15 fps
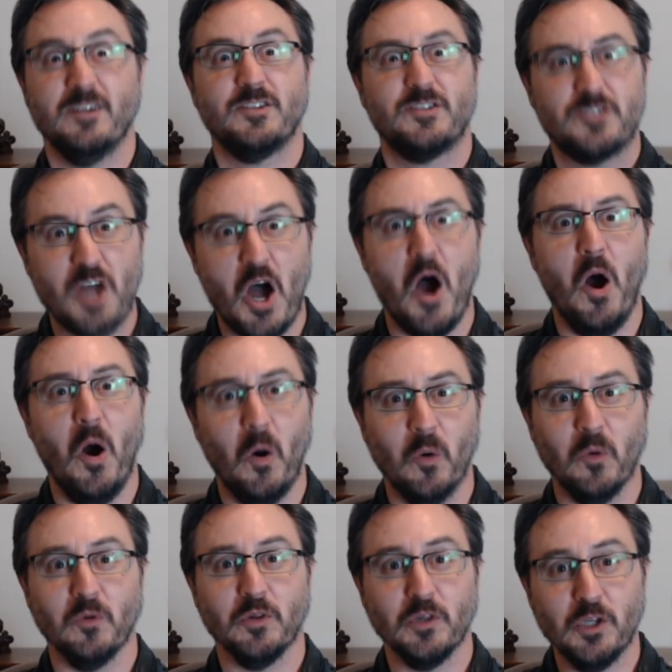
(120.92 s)

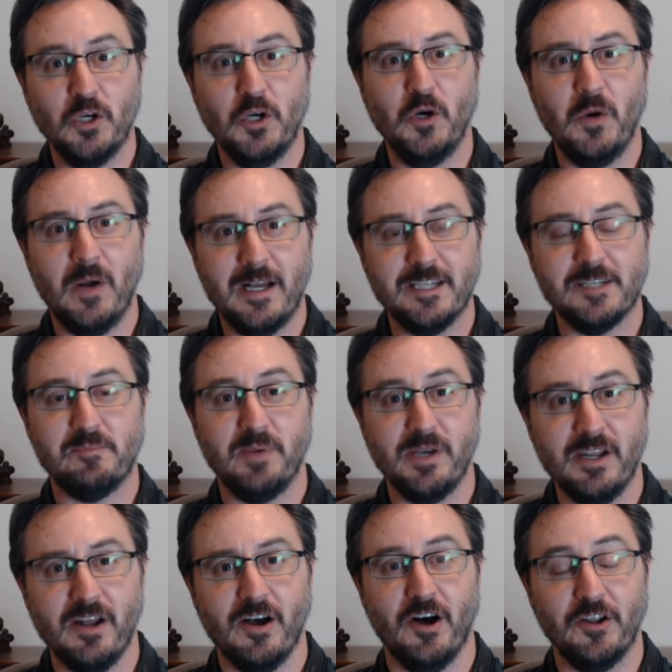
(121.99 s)
So, Lue has
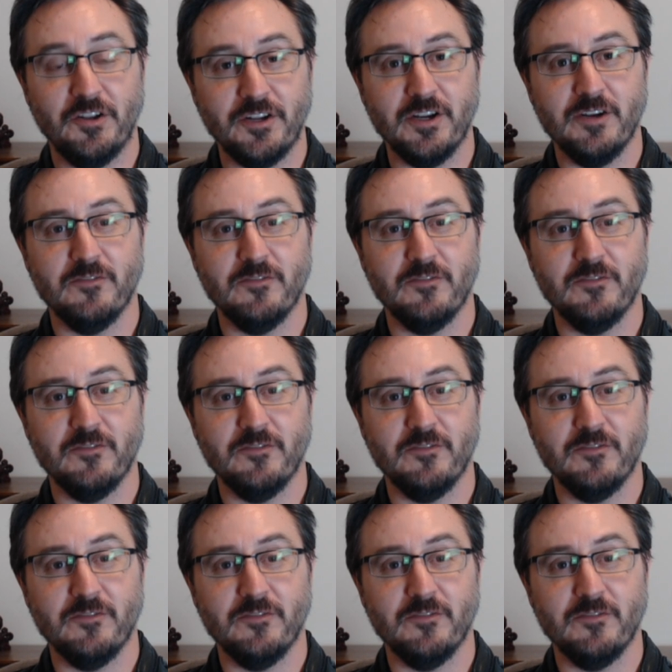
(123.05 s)
been hunting